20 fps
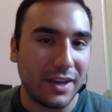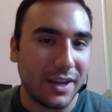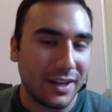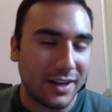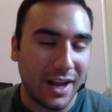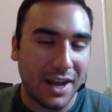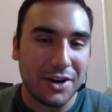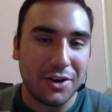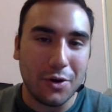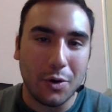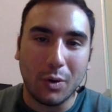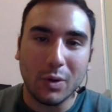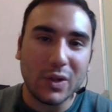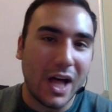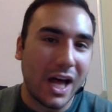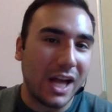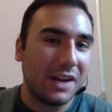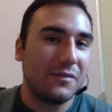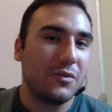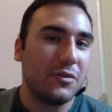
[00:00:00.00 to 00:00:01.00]
And I know a
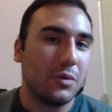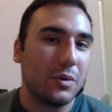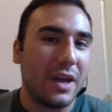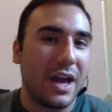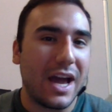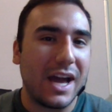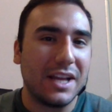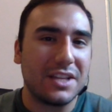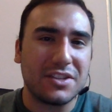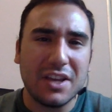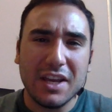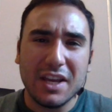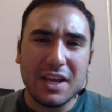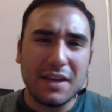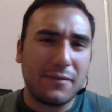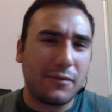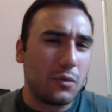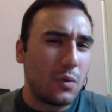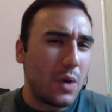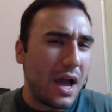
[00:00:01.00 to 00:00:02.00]
lot of you guys,
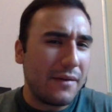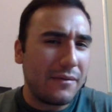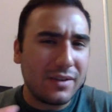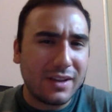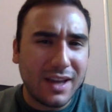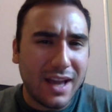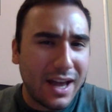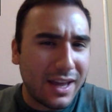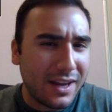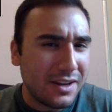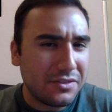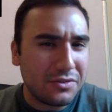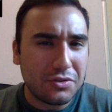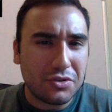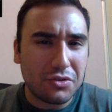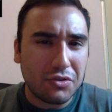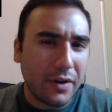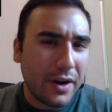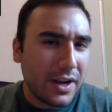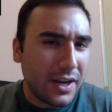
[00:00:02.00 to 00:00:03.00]
if you haven't got into
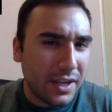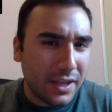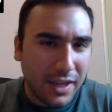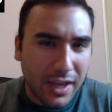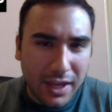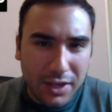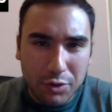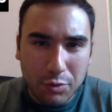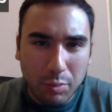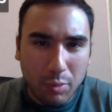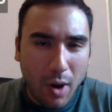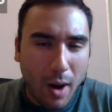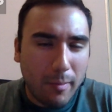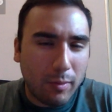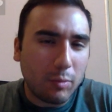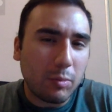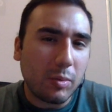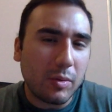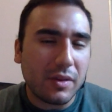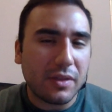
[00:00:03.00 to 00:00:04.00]
trading yet, you
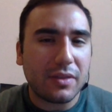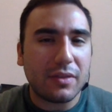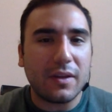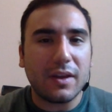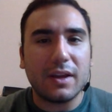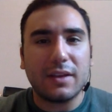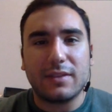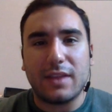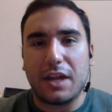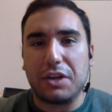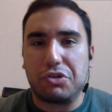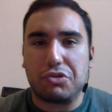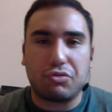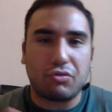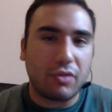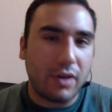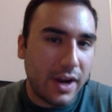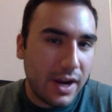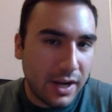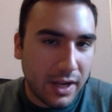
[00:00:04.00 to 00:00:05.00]
probably think that
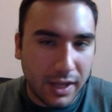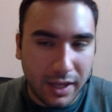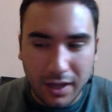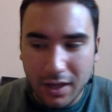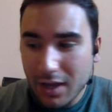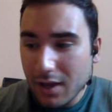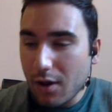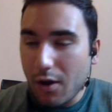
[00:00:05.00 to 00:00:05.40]
trading,